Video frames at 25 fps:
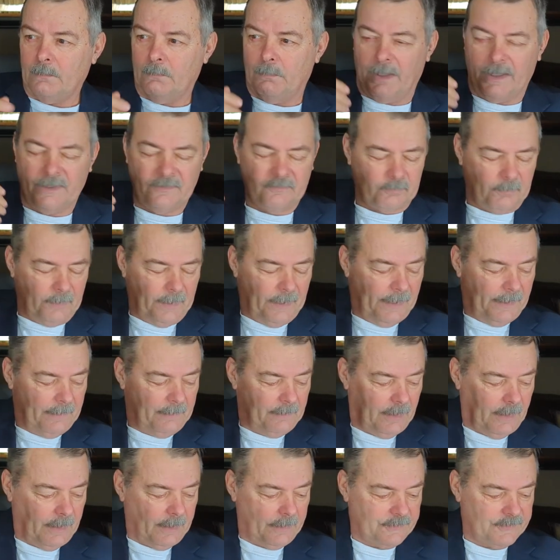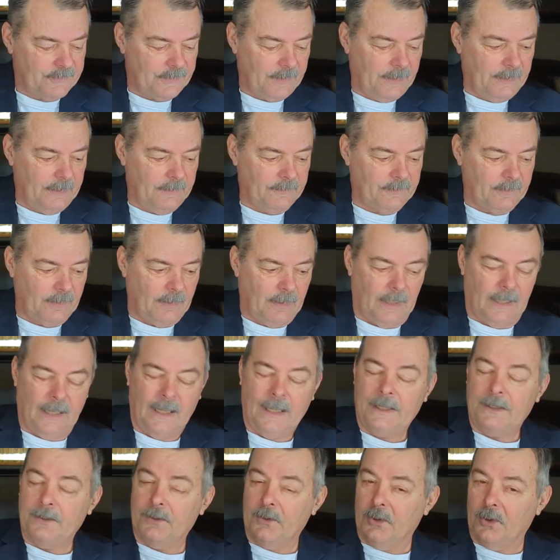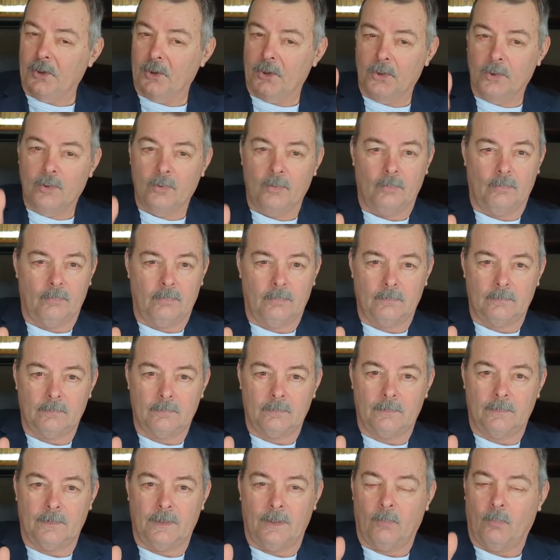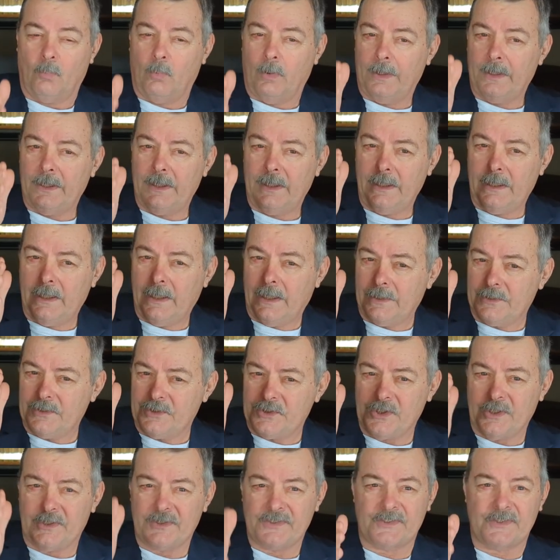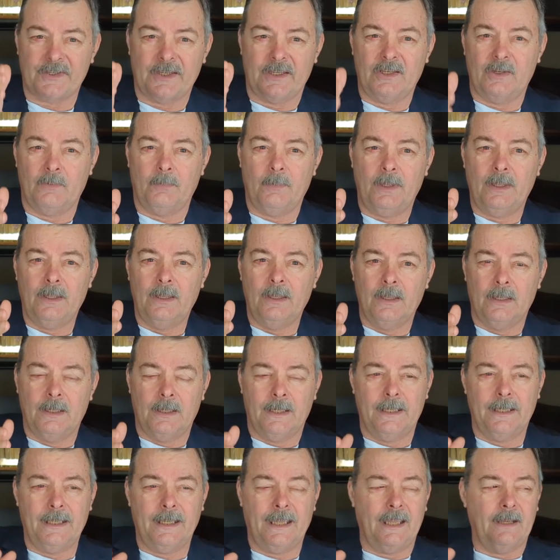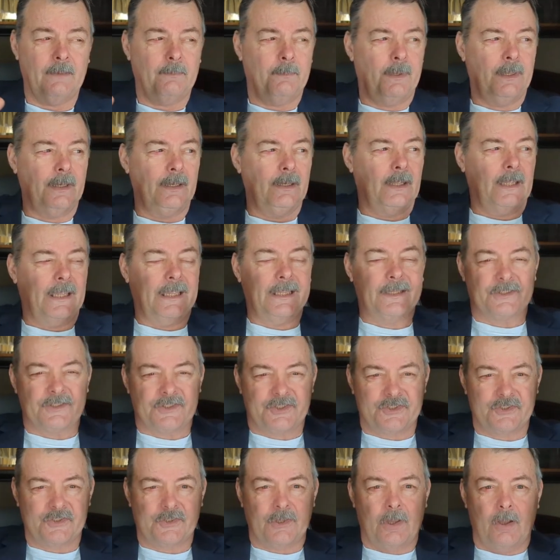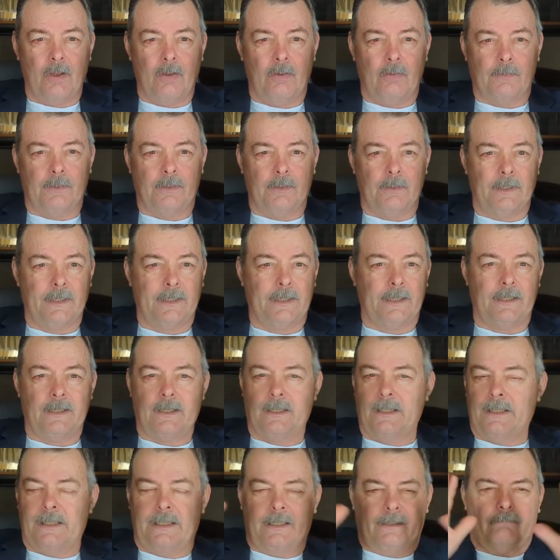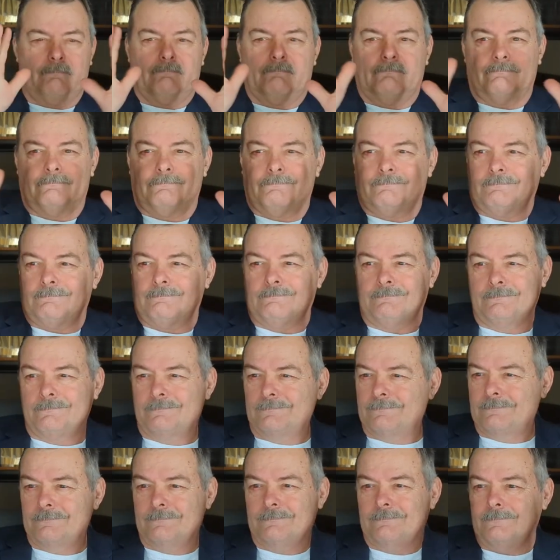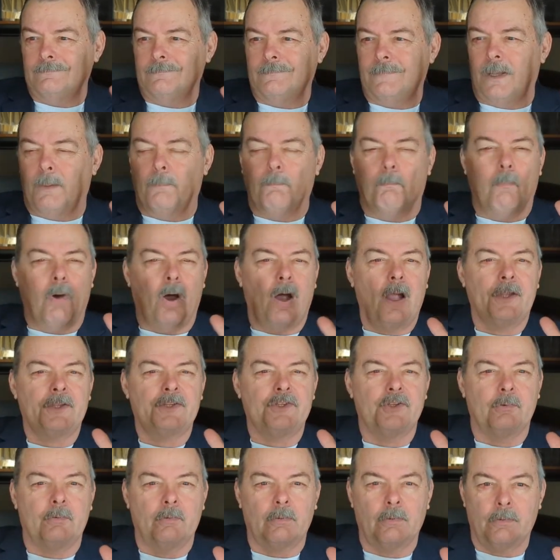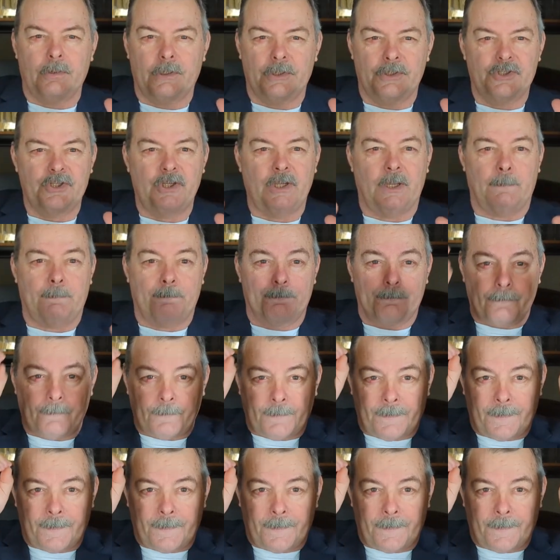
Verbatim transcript: best way I know how to say it is I knew that what he had just said to me, it had been installed like a like a a module or a chip.